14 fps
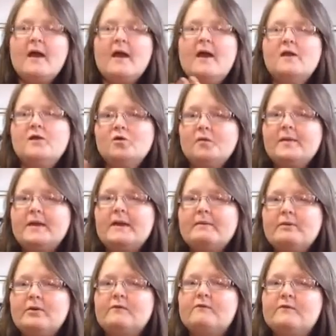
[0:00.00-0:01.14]
And you'll be
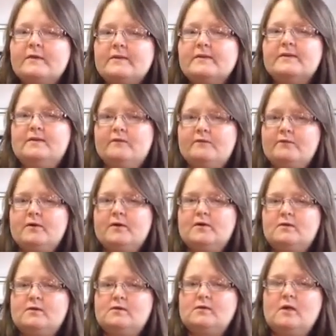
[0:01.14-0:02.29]
able to feel the
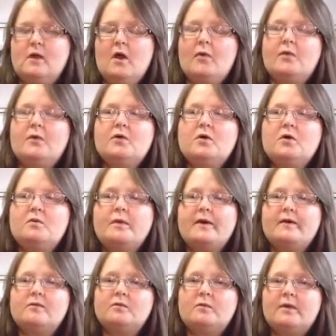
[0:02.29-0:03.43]
difference. The good
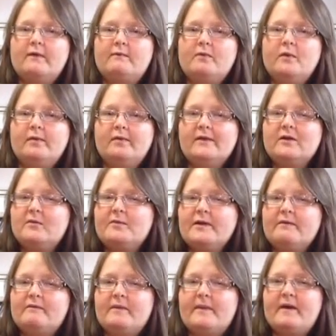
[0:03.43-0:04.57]
ones will give you a little bit
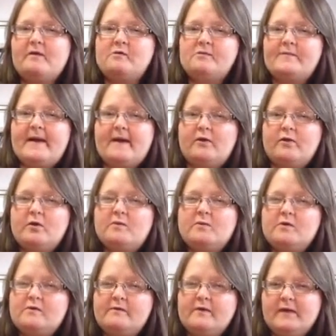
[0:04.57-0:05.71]
of a bounce back. You
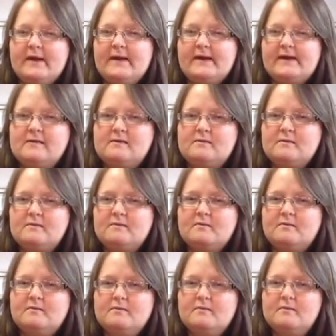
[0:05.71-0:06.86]
almost feel like it's
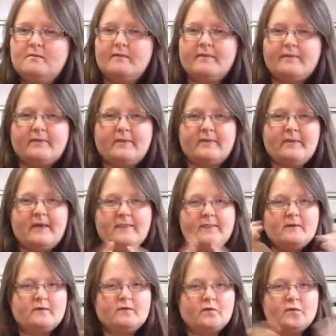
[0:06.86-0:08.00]
like
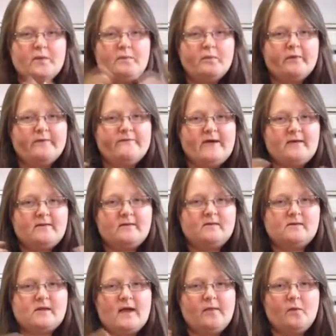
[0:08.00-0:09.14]
there's a ripple effect
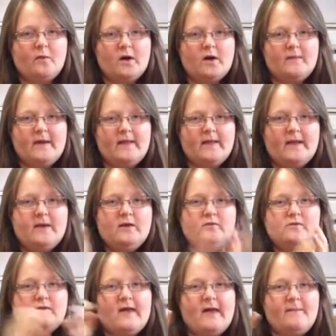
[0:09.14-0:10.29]
inside the watermelon, and you
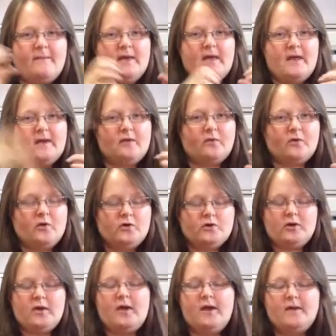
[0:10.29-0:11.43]
slap it and it throws your
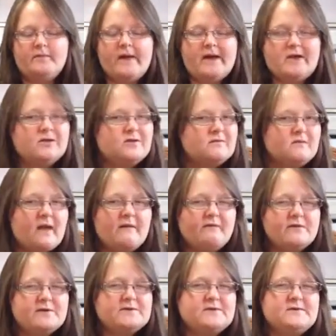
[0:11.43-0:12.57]
hand back just
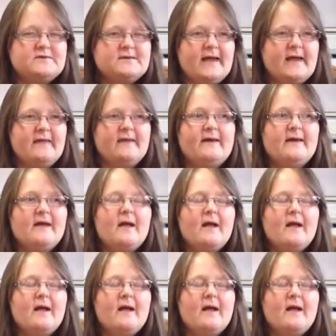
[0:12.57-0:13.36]
ever so slightly.